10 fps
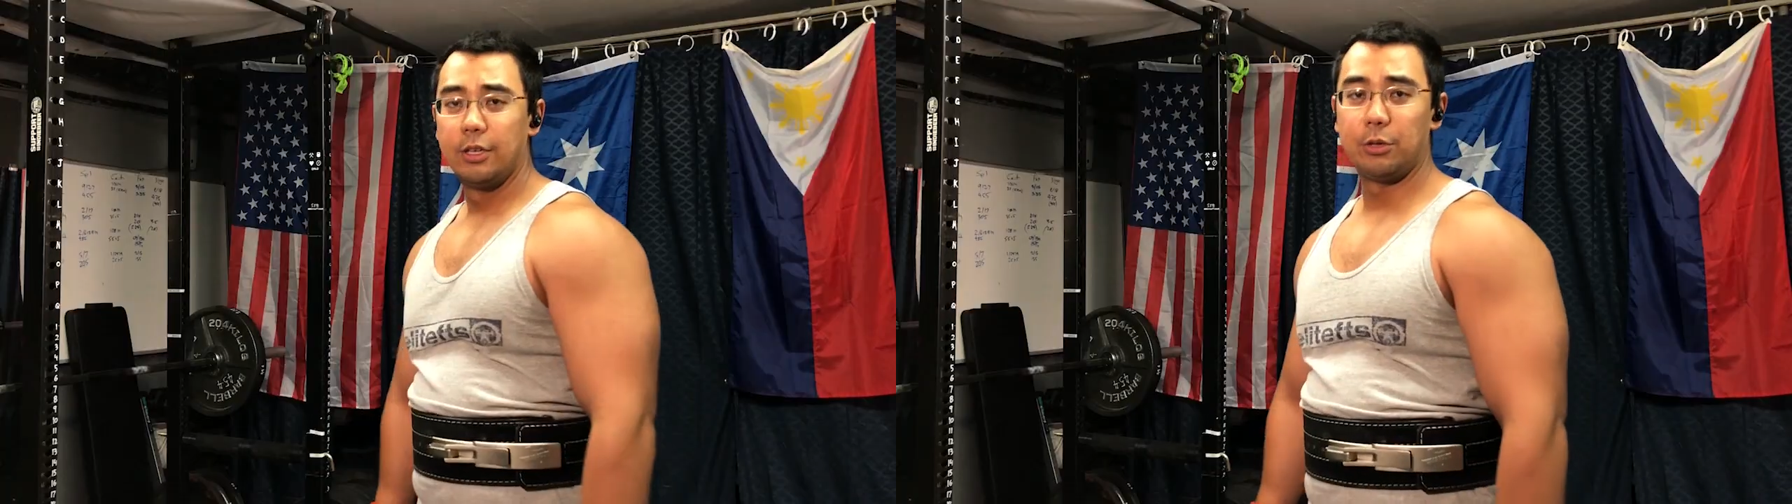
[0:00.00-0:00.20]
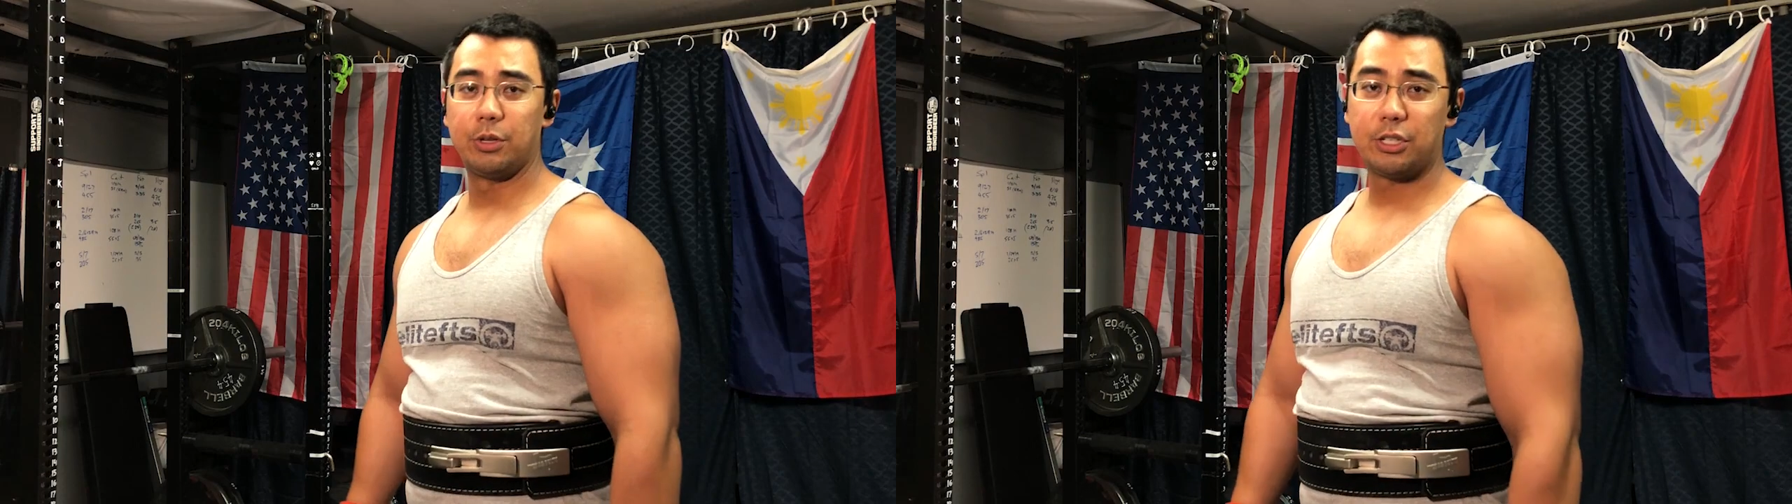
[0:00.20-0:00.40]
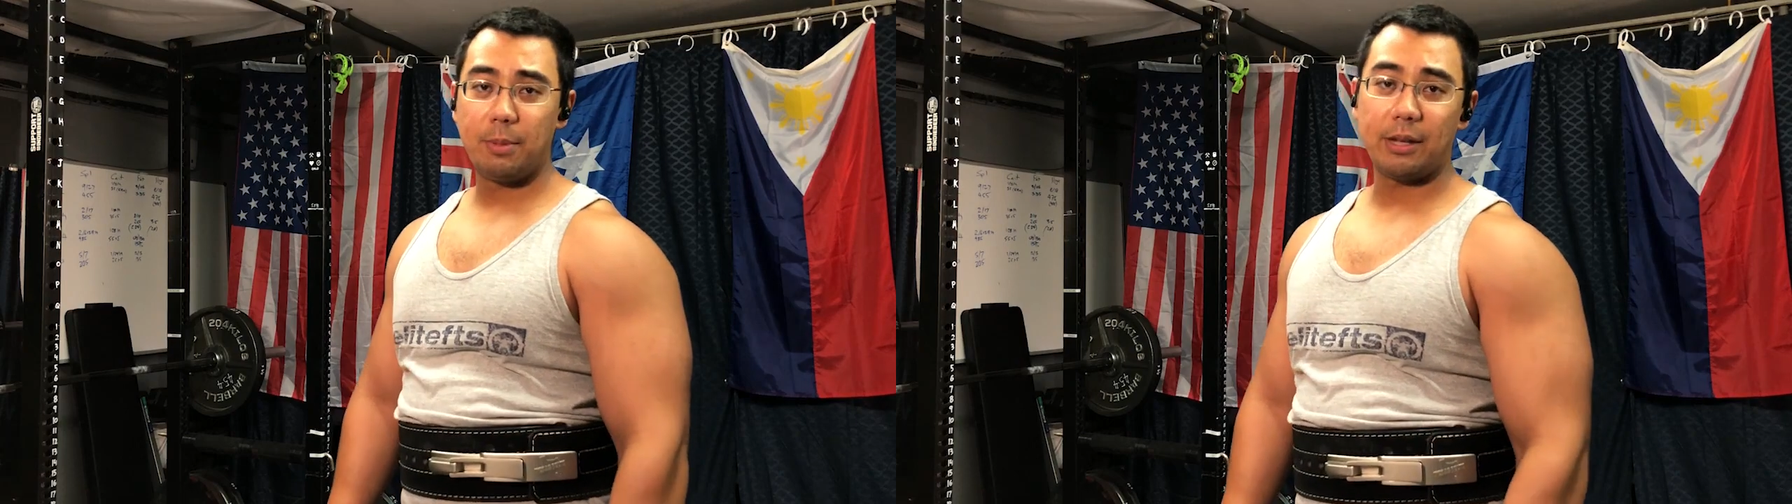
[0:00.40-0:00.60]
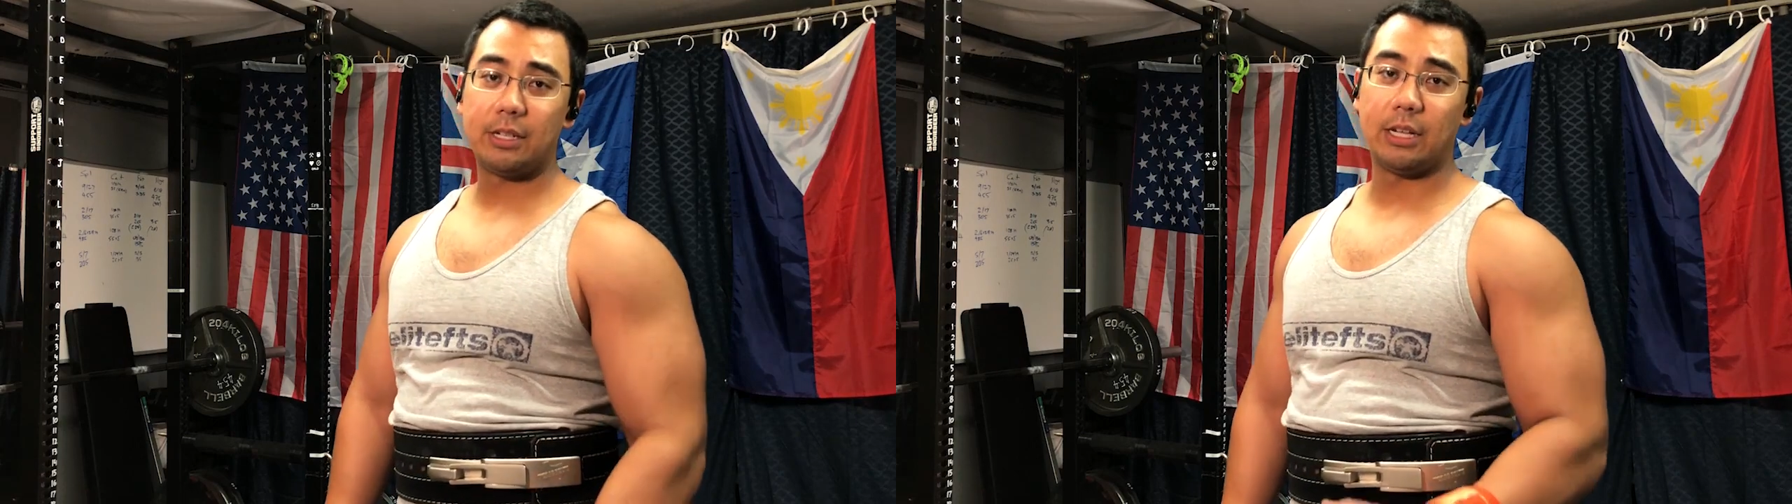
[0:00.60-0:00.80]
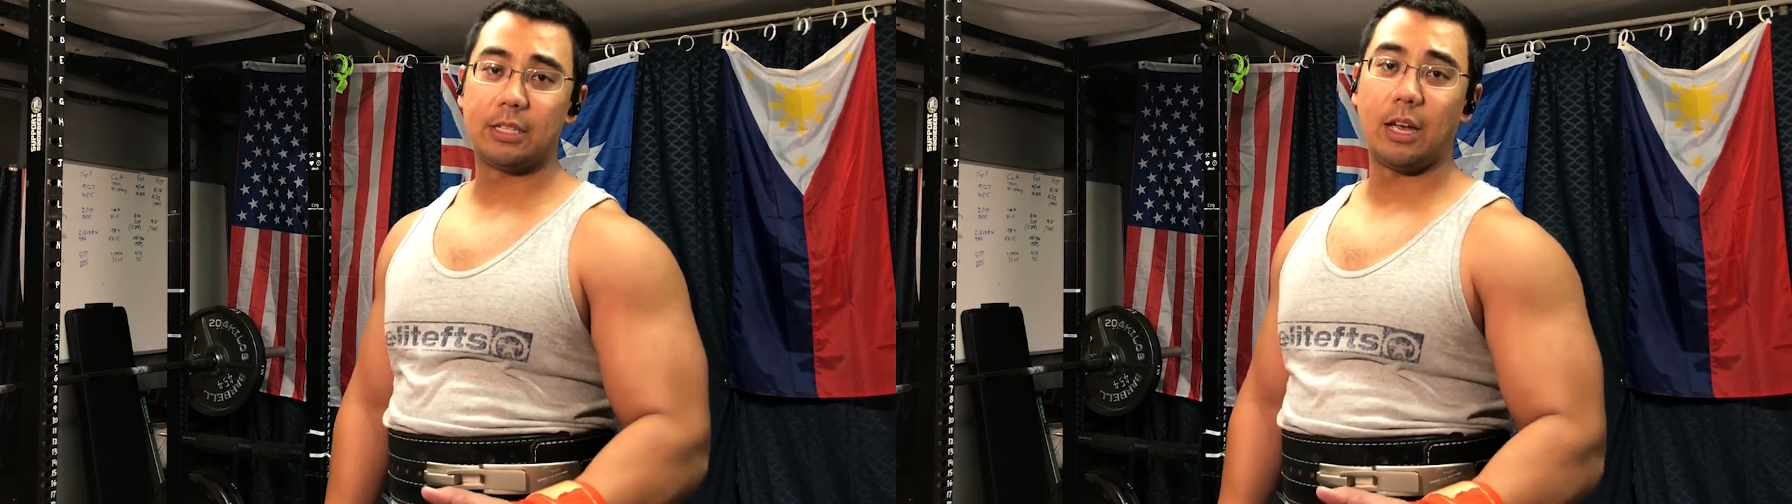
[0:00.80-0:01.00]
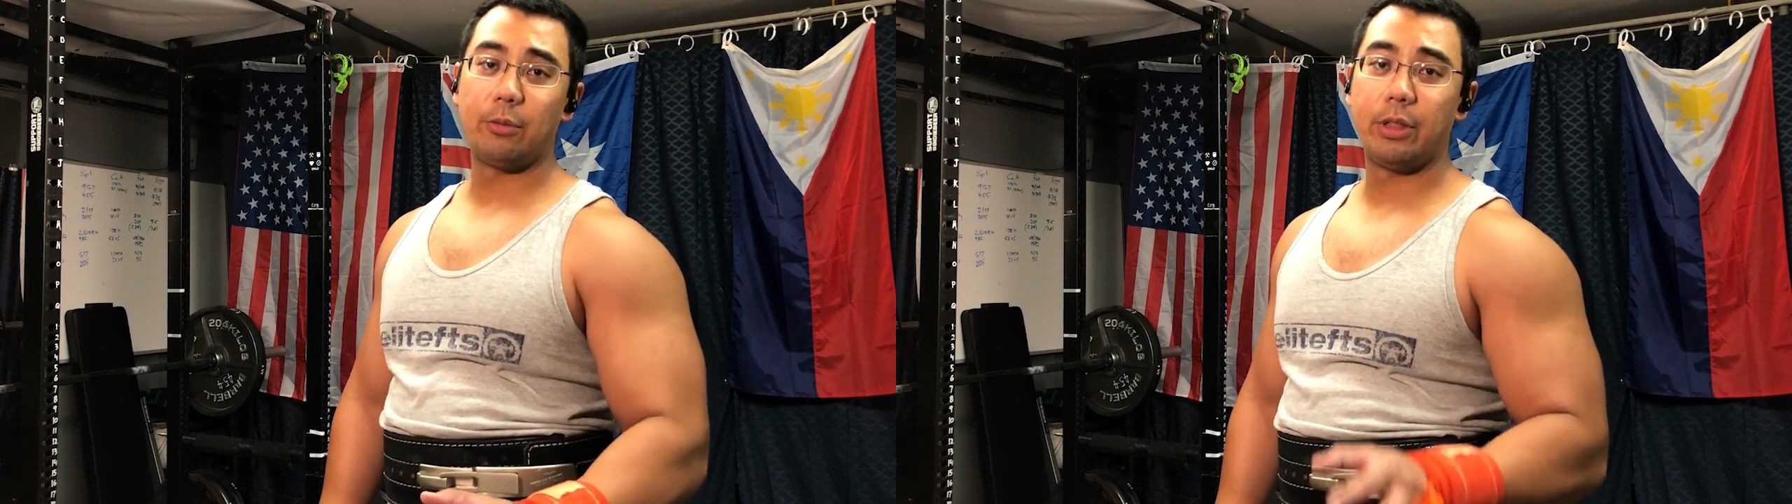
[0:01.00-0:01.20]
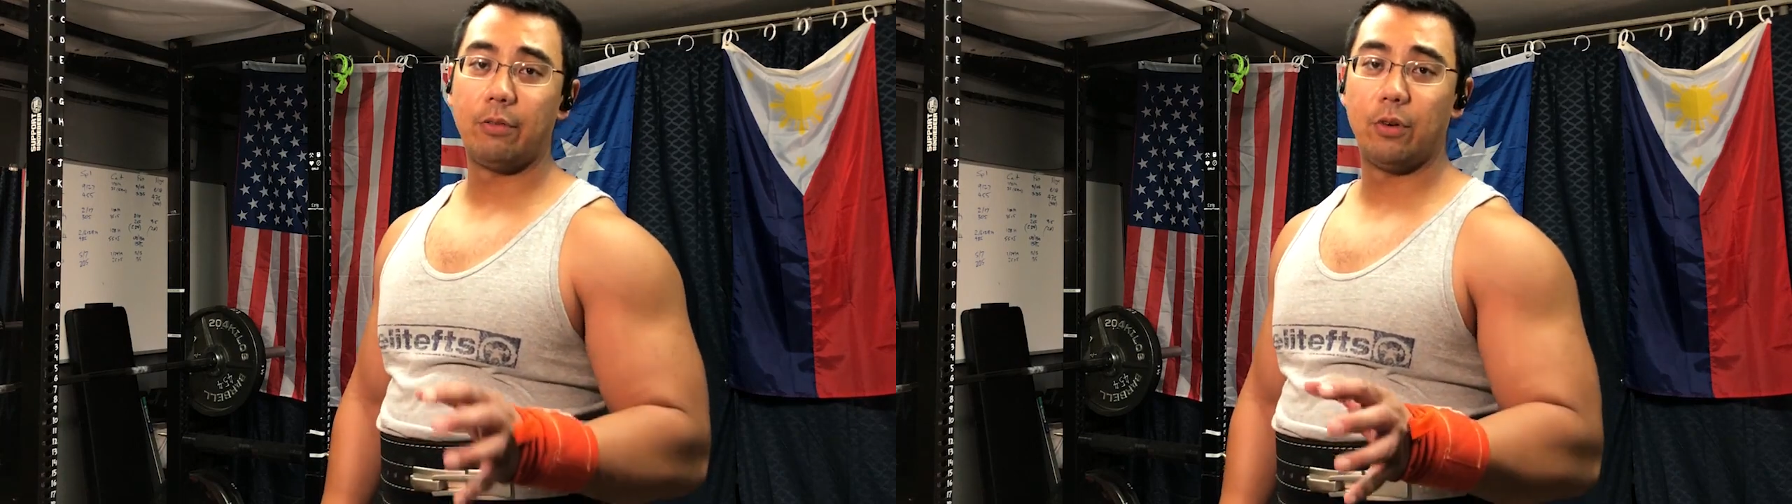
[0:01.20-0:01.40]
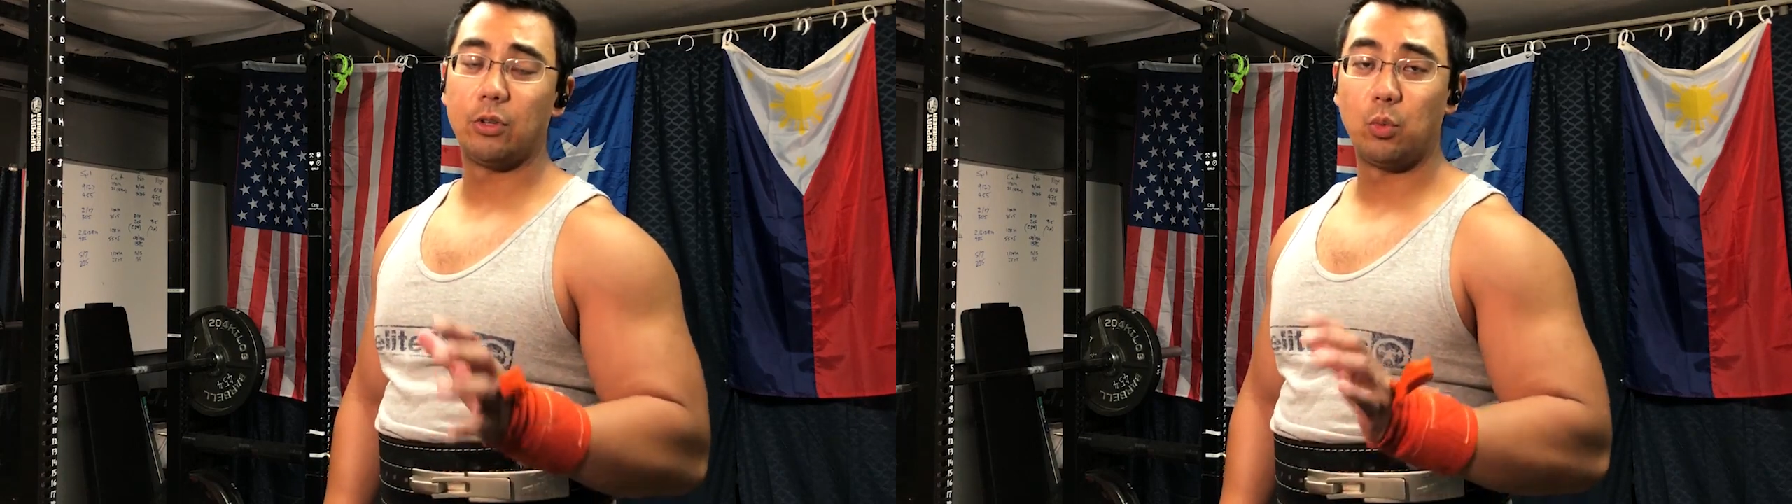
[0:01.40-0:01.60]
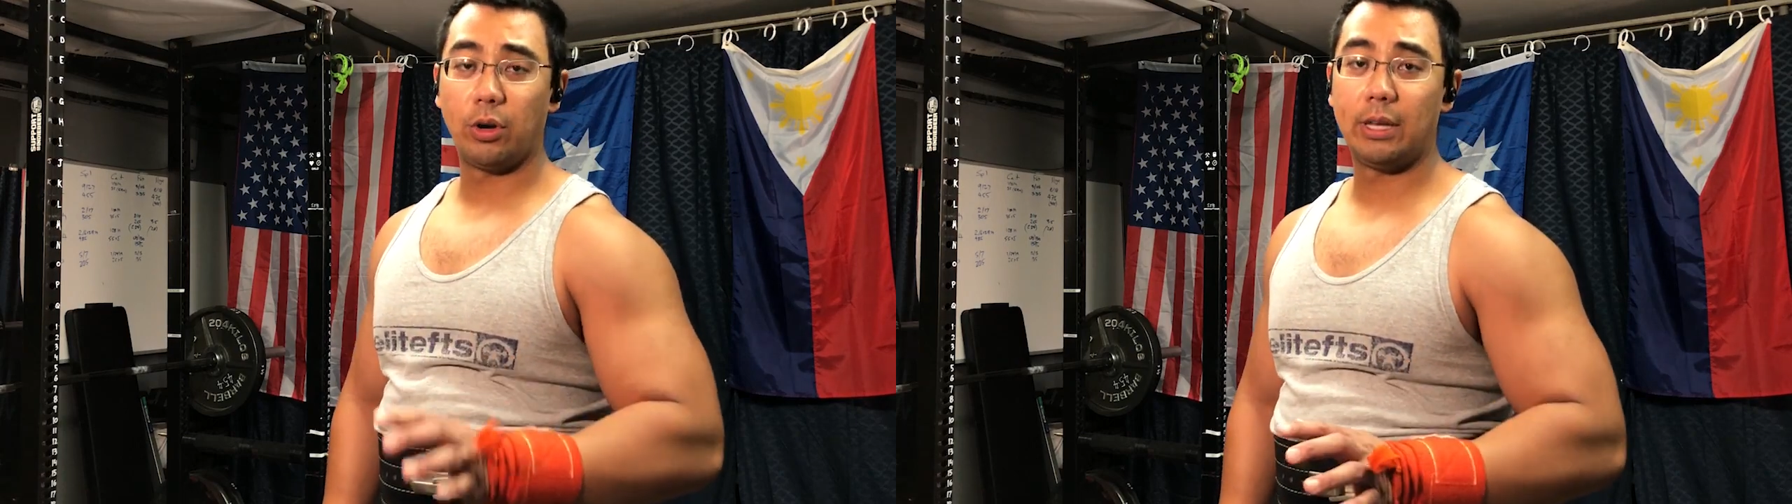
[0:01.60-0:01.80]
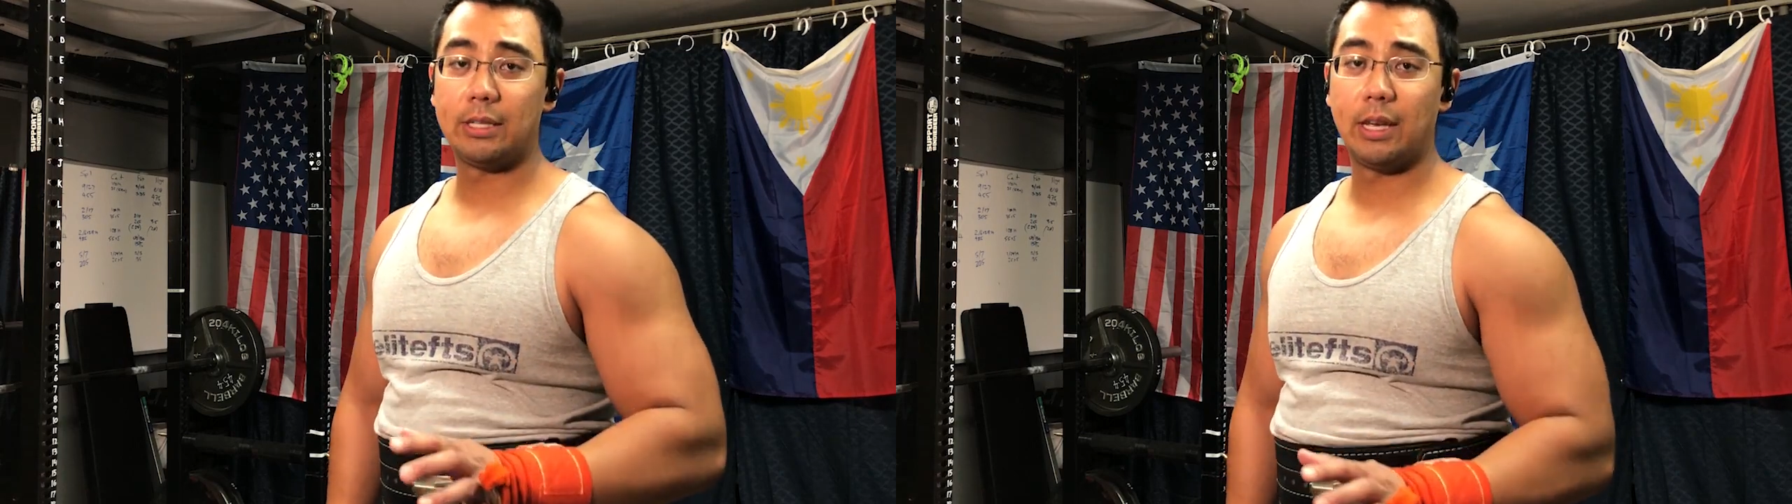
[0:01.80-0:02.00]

So we're just about to get started with our first working